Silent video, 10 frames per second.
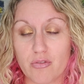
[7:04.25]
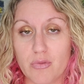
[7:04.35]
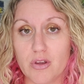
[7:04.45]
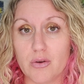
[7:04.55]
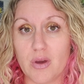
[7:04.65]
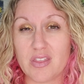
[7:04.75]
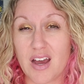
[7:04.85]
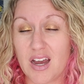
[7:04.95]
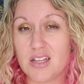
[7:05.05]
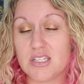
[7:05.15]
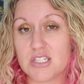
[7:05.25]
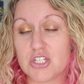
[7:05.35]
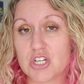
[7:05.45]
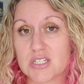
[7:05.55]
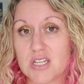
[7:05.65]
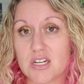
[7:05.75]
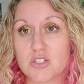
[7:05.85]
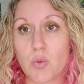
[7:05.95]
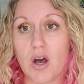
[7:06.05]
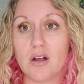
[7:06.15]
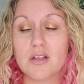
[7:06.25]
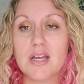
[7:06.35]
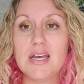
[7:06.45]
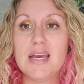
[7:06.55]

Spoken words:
familiar with, I highly suggest that as well.